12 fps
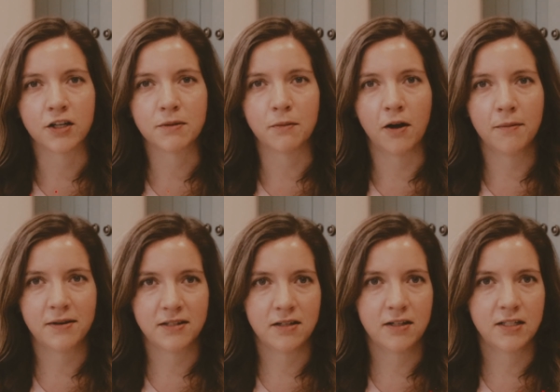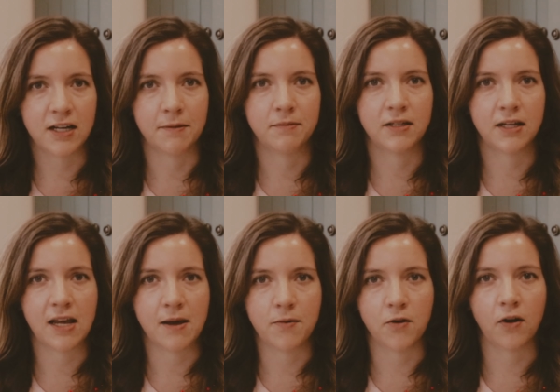small business tips to
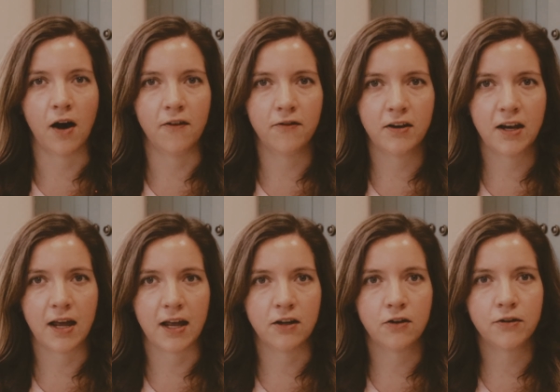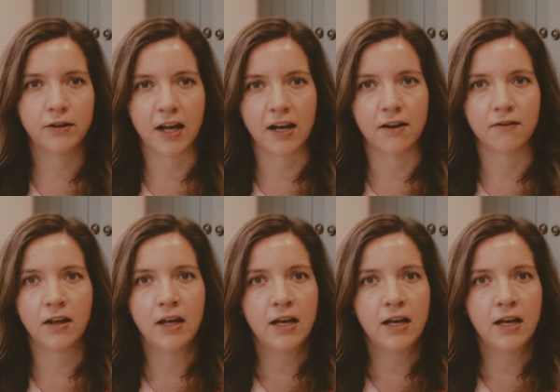keep you confident and creative